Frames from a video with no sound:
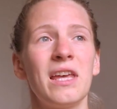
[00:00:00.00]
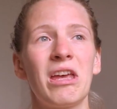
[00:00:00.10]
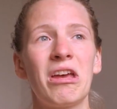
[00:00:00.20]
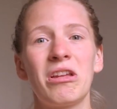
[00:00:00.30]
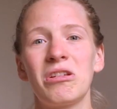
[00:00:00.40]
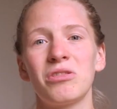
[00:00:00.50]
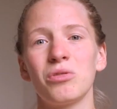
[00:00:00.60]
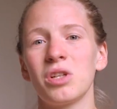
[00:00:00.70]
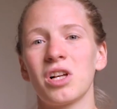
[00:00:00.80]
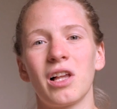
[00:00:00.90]
and
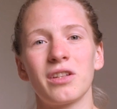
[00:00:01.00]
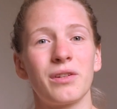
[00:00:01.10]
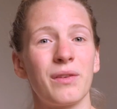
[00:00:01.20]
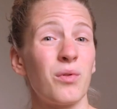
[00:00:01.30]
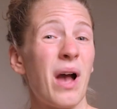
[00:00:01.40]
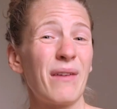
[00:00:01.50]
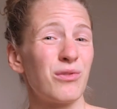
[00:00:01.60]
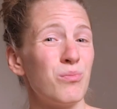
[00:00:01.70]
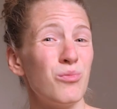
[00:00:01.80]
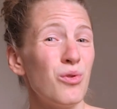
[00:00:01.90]
you declutter if you have
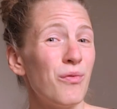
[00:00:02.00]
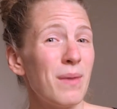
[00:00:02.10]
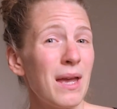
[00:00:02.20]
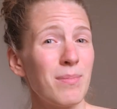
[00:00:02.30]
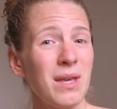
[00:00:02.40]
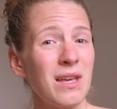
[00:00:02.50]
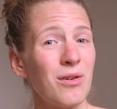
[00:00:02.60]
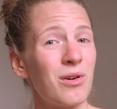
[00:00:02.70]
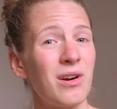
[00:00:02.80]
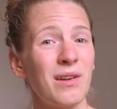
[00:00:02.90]
to move maybe
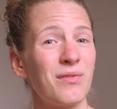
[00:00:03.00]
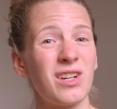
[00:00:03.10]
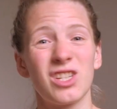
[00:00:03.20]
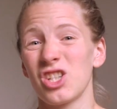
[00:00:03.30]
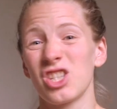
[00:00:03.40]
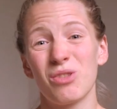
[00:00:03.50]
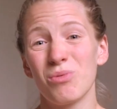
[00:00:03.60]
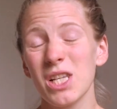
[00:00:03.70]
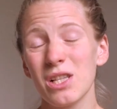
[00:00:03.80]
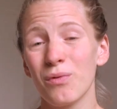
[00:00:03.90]
or if there's just a
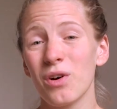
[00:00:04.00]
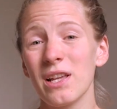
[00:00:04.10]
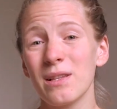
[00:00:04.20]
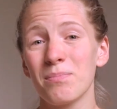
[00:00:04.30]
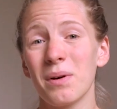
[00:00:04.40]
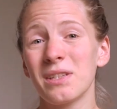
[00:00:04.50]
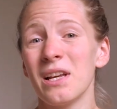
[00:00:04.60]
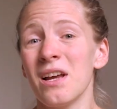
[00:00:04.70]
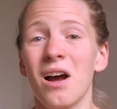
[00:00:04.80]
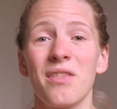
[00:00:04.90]
reason for it but
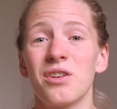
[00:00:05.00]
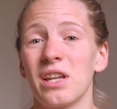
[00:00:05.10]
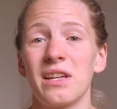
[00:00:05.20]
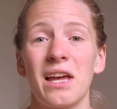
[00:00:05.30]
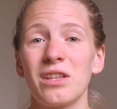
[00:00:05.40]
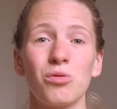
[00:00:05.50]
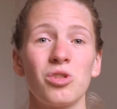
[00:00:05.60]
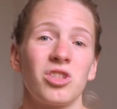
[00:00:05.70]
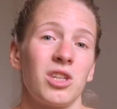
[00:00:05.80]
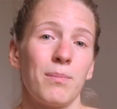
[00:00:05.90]
other than that you
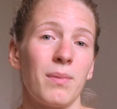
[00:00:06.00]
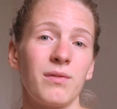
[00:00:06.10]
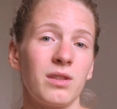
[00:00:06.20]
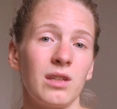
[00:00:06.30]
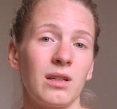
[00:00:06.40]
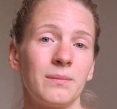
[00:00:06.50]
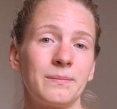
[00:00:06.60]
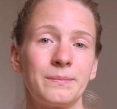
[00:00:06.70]
just keep everything